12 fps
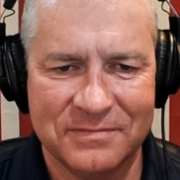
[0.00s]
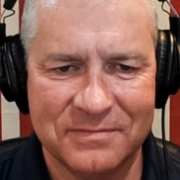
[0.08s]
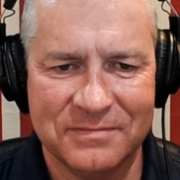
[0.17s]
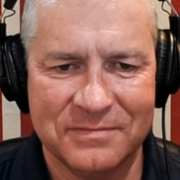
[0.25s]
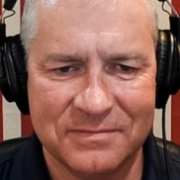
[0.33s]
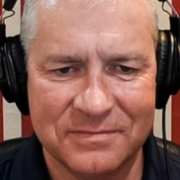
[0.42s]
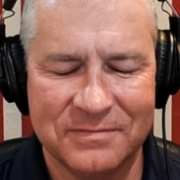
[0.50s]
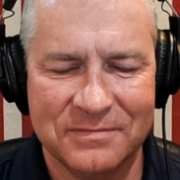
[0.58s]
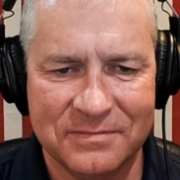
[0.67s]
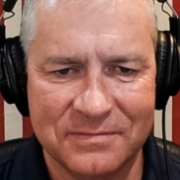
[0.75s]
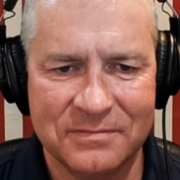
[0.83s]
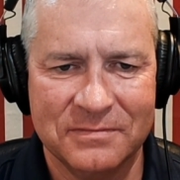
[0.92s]

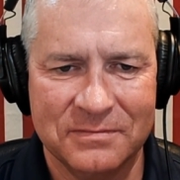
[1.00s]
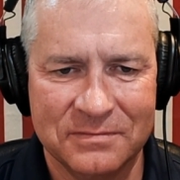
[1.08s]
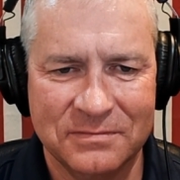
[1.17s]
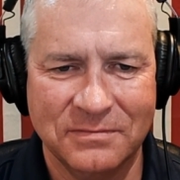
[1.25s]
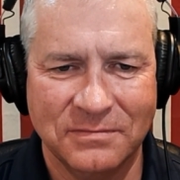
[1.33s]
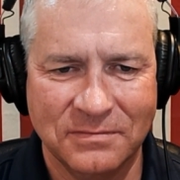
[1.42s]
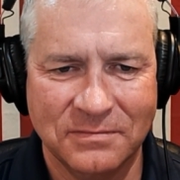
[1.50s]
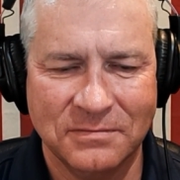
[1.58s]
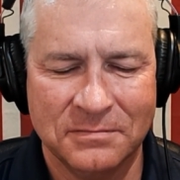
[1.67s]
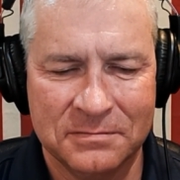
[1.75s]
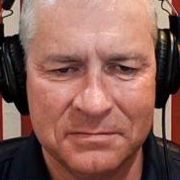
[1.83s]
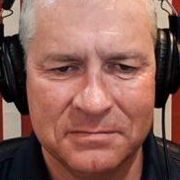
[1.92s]

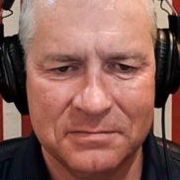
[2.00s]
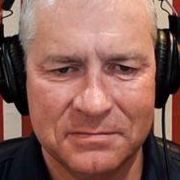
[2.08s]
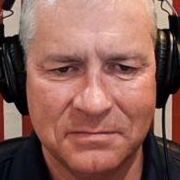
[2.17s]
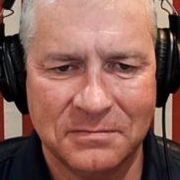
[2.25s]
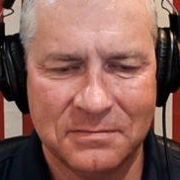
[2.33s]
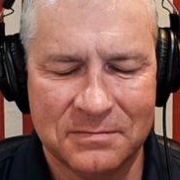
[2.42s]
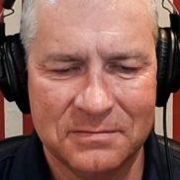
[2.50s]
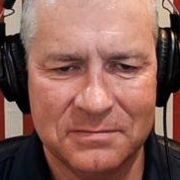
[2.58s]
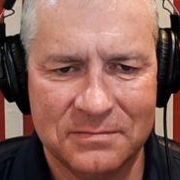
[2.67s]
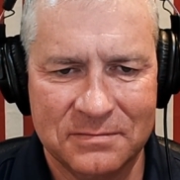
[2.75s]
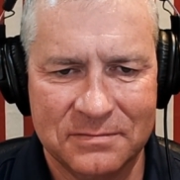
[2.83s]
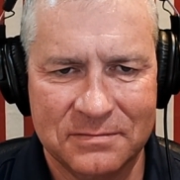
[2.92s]

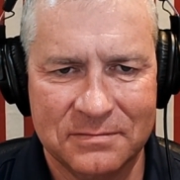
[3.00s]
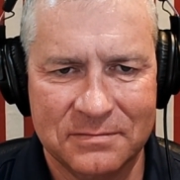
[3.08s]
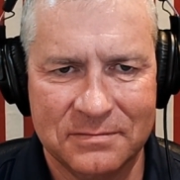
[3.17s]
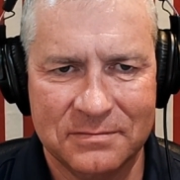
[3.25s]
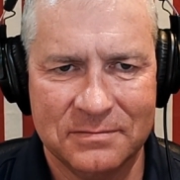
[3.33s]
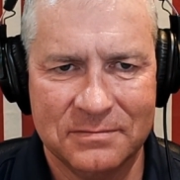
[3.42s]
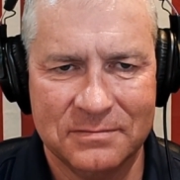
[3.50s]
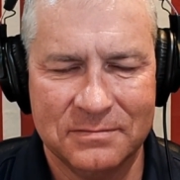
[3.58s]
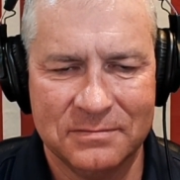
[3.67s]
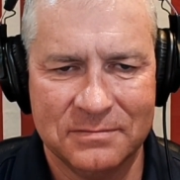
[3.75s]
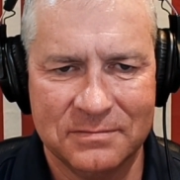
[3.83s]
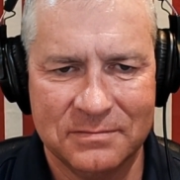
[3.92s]

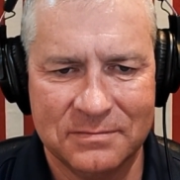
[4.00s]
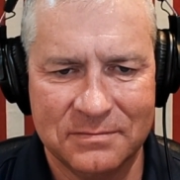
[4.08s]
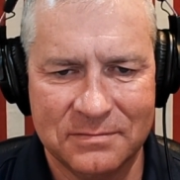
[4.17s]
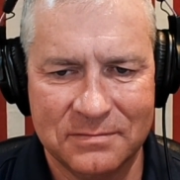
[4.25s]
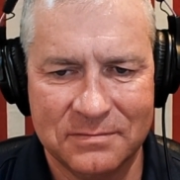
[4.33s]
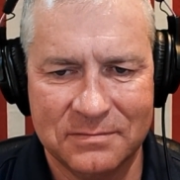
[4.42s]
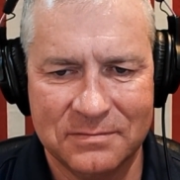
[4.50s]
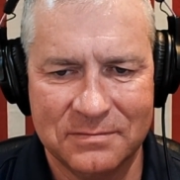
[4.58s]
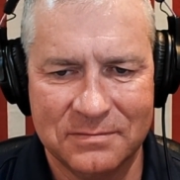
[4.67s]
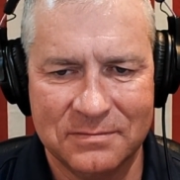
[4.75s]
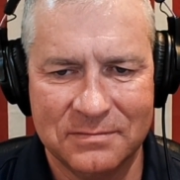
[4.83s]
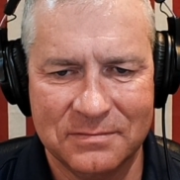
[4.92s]

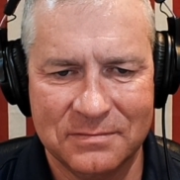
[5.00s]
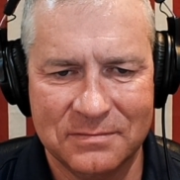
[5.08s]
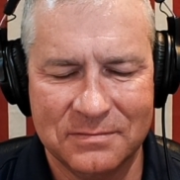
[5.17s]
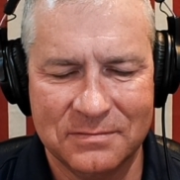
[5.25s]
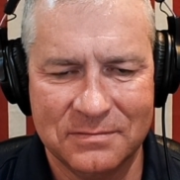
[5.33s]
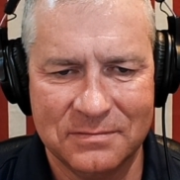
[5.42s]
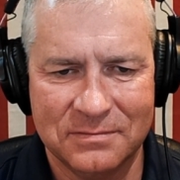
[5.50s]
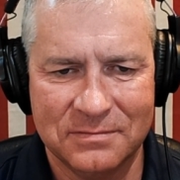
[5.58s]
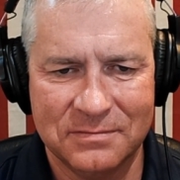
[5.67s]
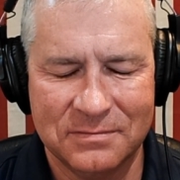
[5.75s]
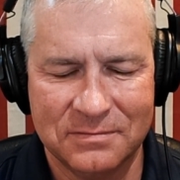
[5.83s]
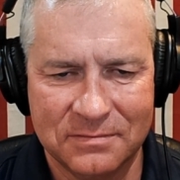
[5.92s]

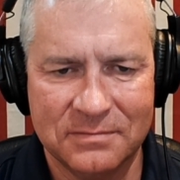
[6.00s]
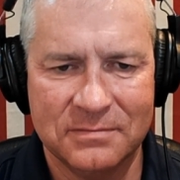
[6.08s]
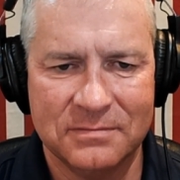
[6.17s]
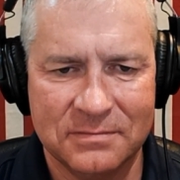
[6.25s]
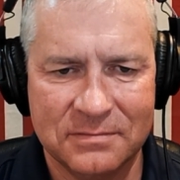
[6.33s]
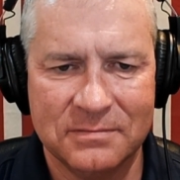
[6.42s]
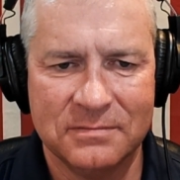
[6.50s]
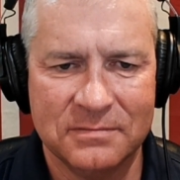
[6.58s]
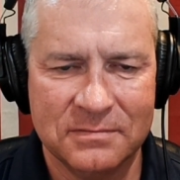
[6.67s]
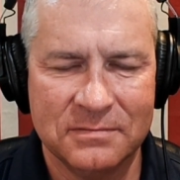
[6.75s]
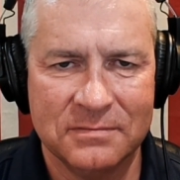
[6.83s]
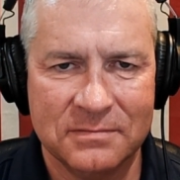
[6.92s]

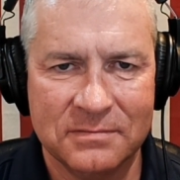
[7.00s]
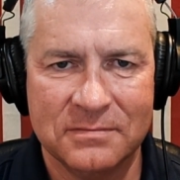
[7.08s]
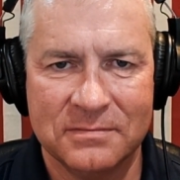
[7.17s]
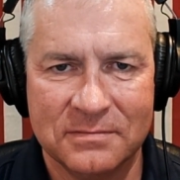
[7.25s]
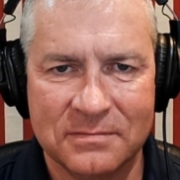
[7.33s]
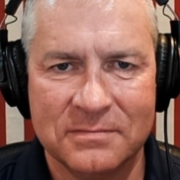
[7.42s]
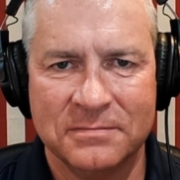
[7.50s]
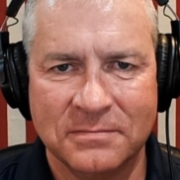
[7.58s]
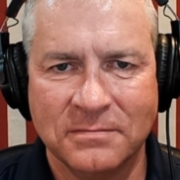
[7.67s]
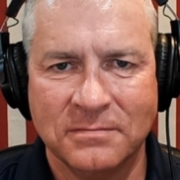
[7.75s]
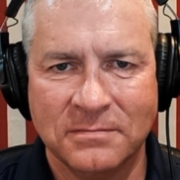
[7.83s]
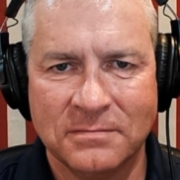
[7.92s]
[no speech]